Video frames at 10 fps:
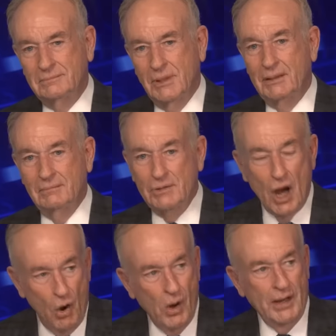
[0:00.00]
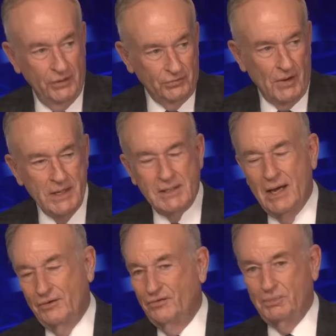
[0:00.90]
But Noah is right
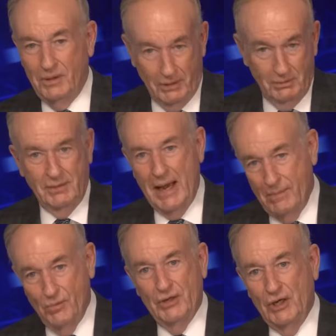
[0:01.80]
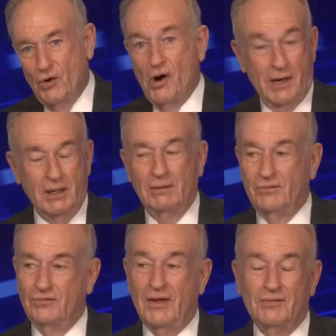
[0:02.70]
down the street and hammering the ark here.
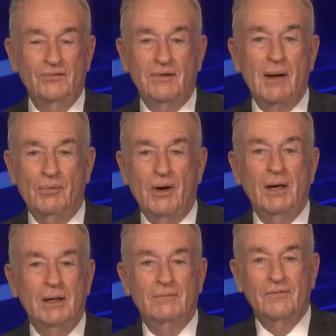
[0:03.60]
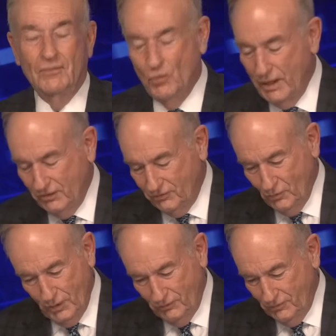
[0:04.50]
It just hasn't stopped raining for weeks
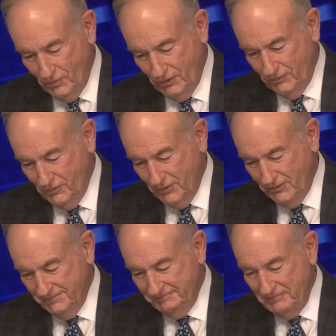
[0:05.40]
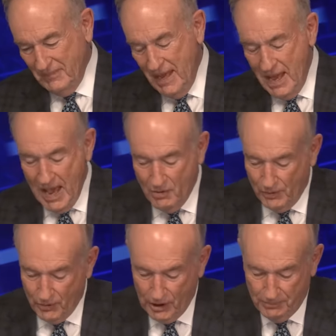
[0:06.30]
and weeks and weeks and weeks. And
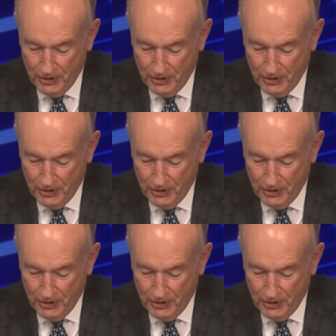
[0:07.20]
we really